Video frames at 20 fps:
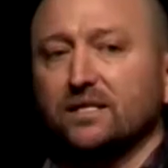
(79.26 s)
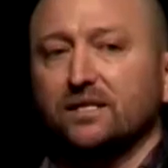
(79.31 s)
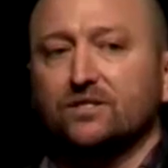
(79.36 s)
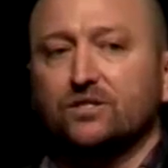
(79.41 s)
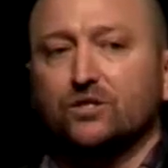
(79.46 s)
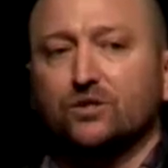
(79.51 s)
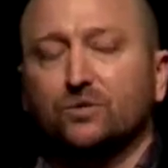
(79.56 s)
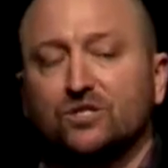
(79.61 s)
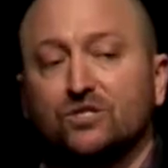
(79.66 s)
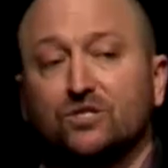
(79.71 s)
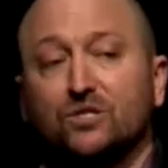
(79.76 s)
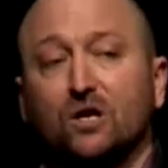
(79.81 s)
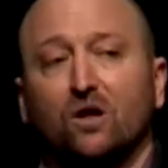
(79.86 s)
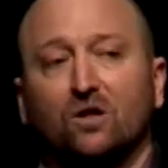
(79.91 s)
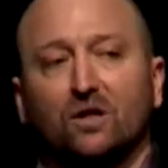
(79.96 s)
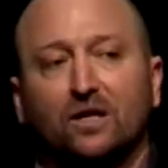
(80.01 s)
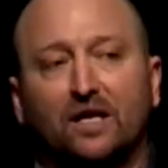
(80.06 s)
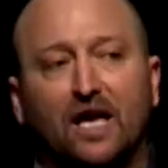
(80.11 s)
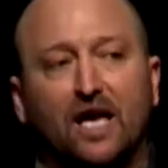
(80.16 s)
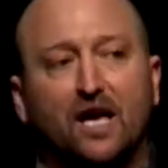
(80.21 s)
to install a
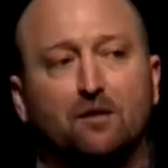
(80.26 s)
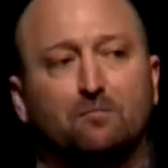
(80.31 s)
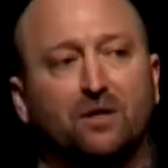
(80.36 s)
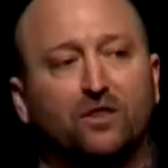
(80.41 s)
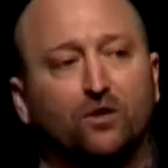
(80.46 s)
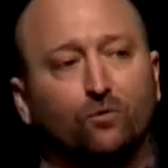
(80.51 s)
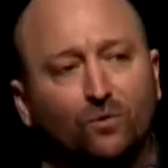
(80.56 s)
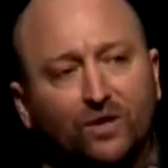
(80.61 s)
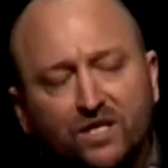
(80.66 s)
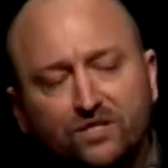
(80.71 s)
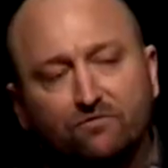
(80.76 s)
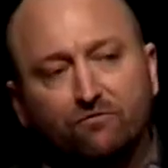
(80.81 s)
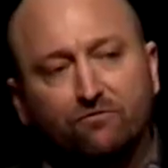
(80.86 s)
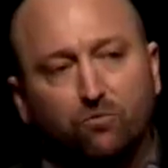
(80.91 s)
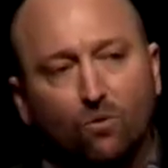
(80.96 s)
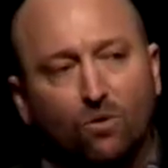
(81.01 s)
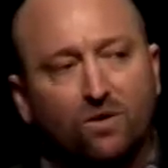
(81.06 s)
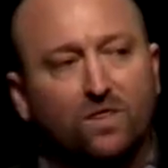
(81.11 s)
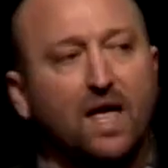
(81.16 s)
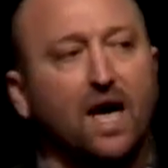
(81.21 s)
game. And the reason for
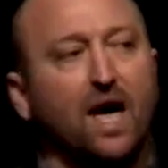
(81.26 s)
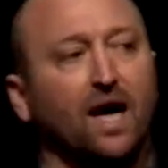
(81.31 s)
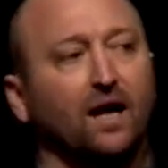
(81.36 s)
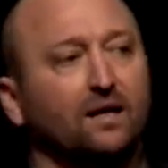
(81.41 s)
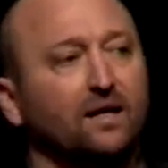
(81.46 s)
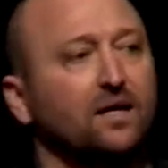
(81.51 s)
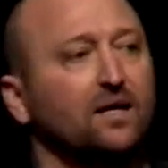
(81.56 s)
that